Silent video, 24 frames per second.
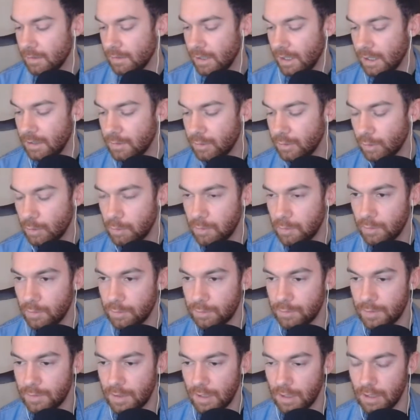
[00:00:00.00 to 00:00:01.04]
In terms
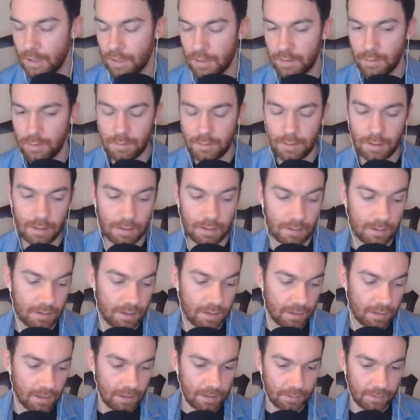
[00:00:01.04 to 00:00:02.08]
of
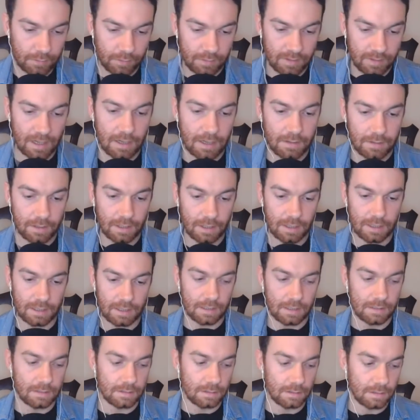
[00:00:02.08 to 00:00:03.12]
the kind of state
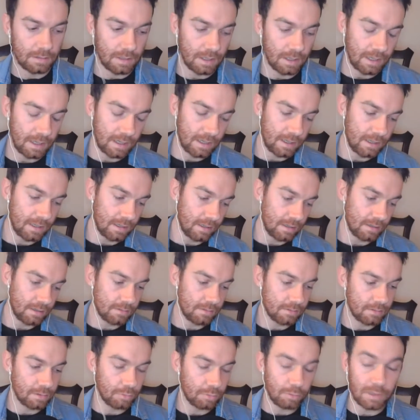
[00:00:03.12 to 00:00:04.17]

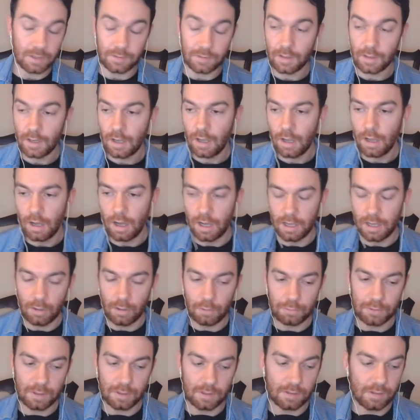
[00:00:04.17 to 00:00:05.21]
in Greece, I
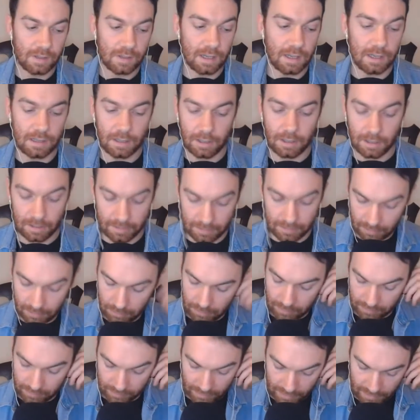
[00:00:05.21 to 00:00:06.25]
often say in Ireland
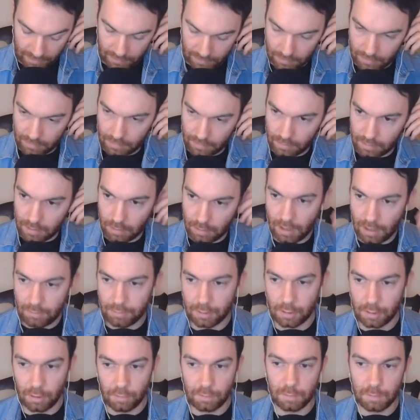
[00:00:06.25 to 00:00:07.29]
you have
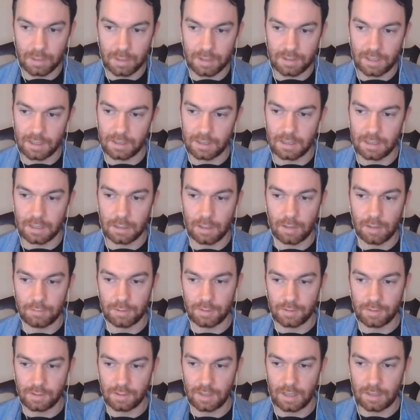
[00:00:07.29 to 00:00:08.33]
a government and then you have a
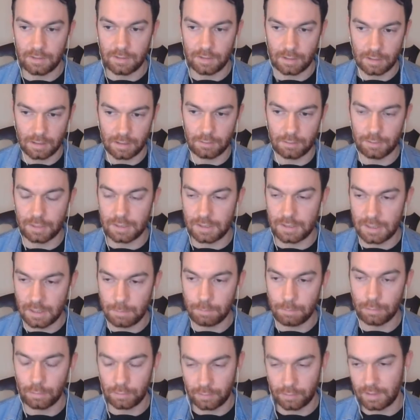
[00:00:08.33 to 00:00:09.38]
state, a kind of a
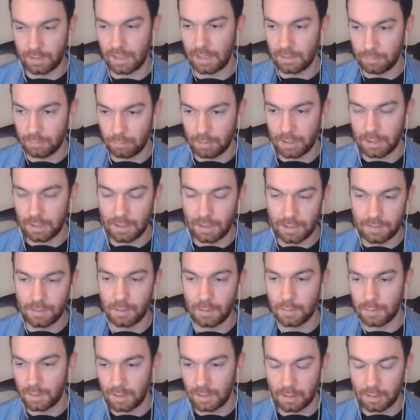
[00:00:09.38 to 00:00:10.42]
deeper state, right? It
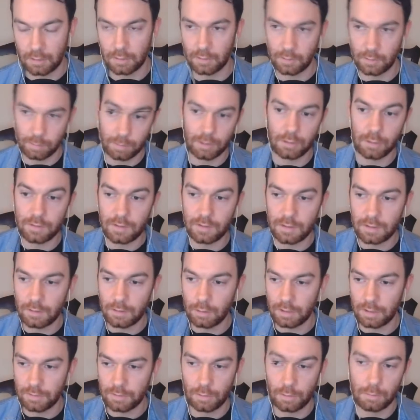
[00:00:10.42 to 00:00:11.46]
sounds like a conspiracy
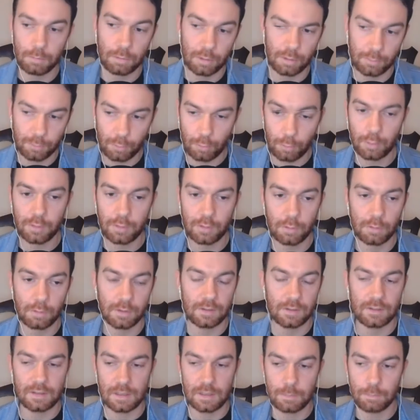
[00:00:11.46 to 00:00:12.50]
theory term, but of course there is
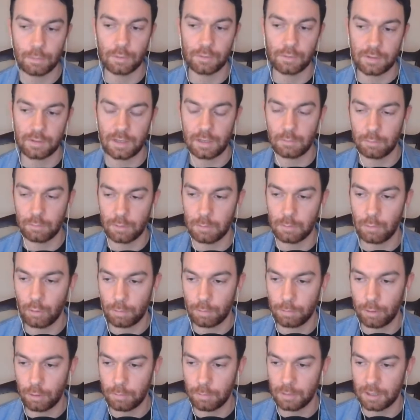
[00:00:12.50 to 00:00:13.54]
a deeper state or a more
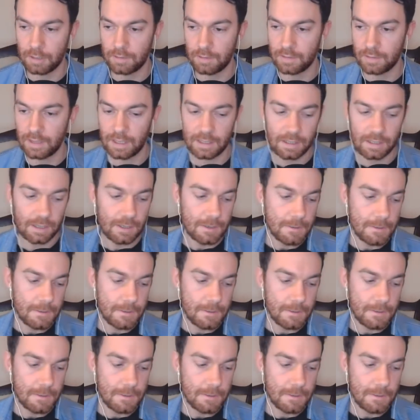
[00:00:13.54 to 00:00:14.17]
permanent state.